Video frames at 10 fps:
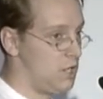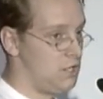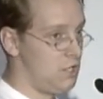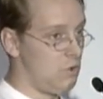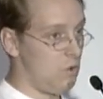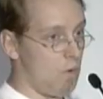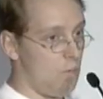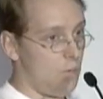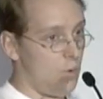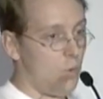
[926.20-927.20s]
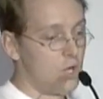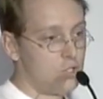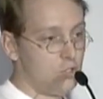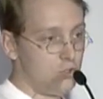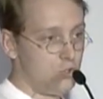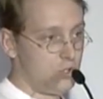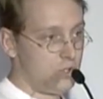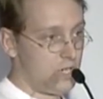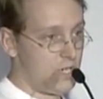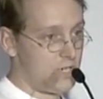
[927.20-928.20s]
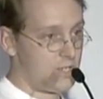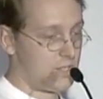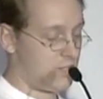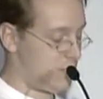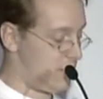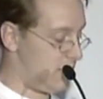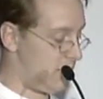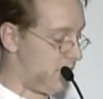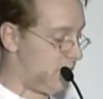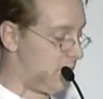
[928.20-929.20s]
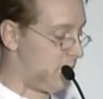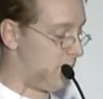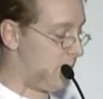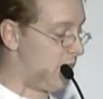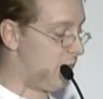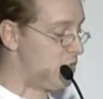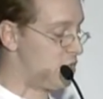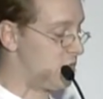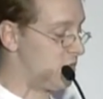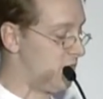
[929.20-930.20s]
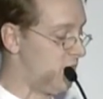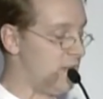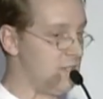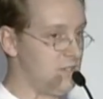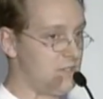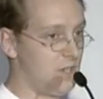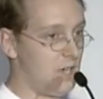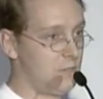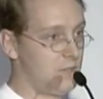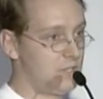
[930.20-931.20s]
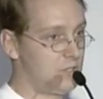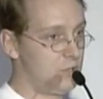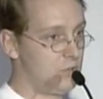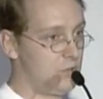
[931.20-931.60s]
So one solution that is envisioned at this time is